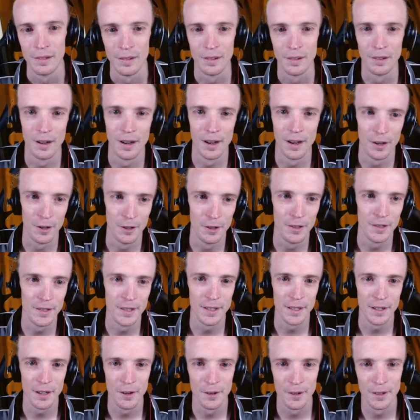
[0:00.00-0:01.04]
Alright, who's
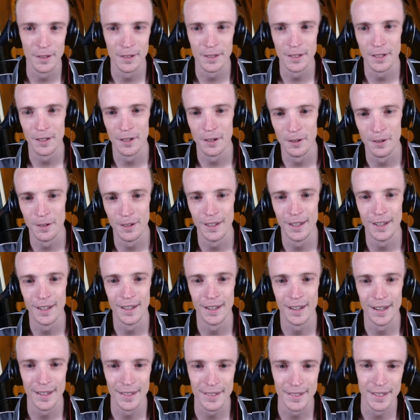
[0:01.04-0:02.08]
he going to go and get
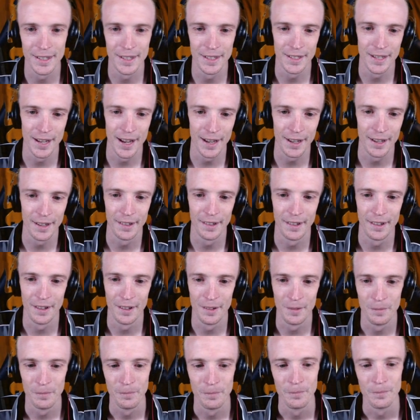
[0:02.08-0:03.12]
as an attacker now?